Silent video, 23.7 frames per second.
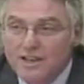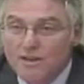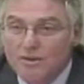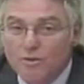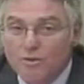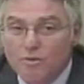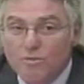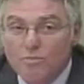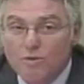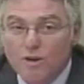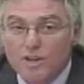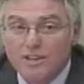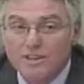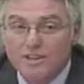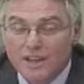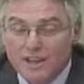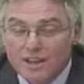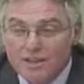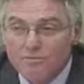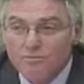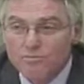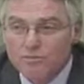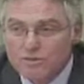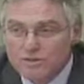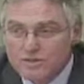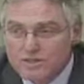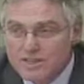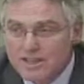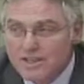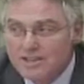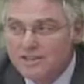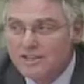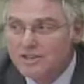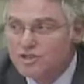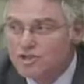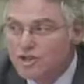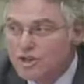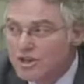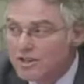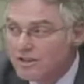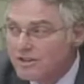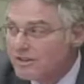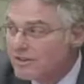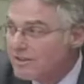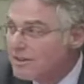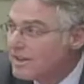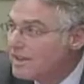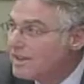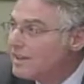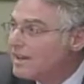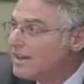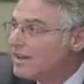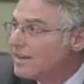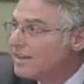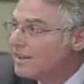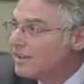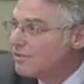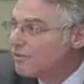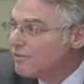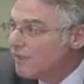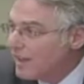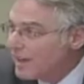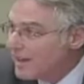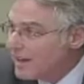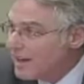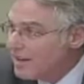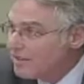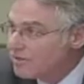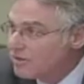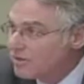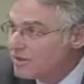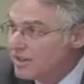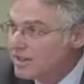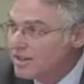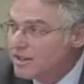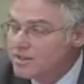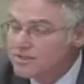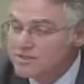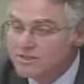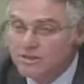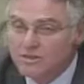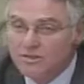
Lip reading: that at least 30% of young people